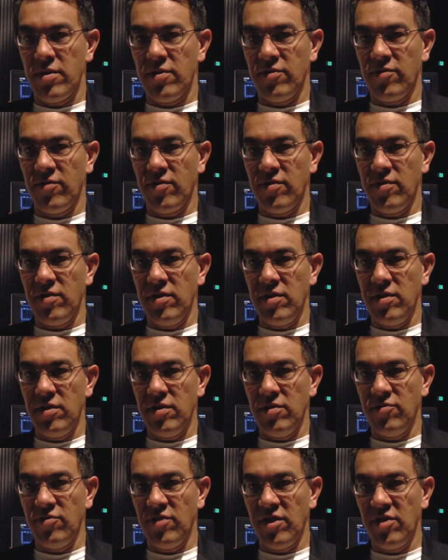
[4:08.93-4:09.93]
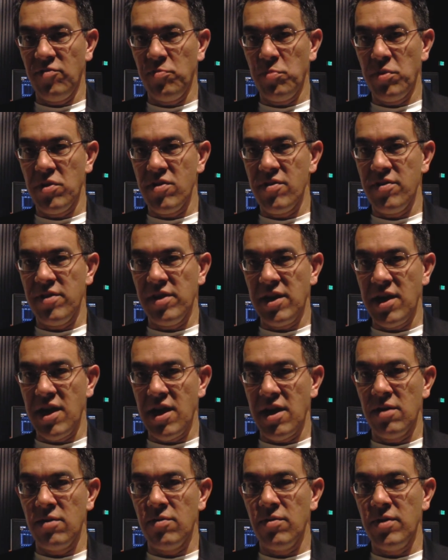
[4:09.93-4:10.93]
It's the Shakespeare in the
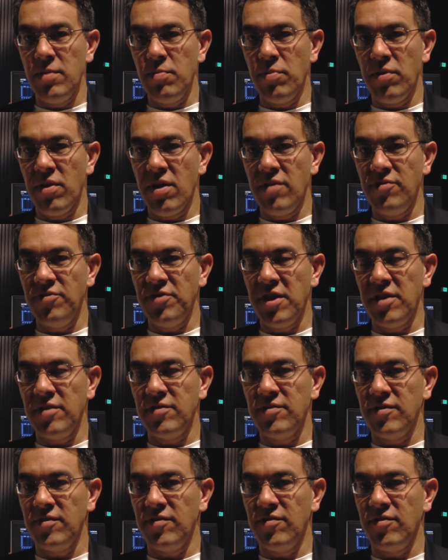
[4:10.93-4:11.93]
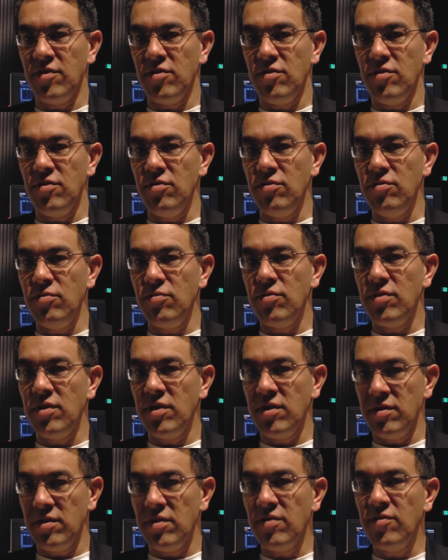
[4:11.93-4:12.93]
Cannery project. It's a new
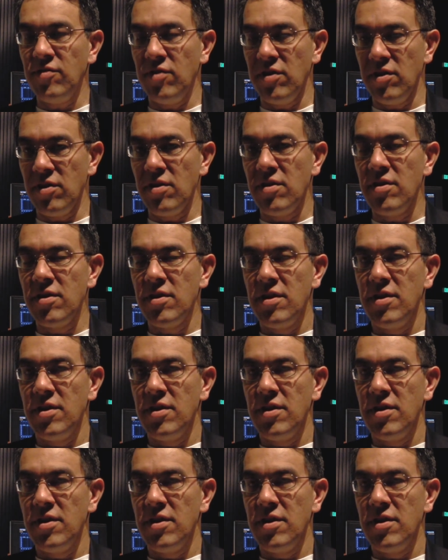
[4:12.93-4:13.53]
thing this year.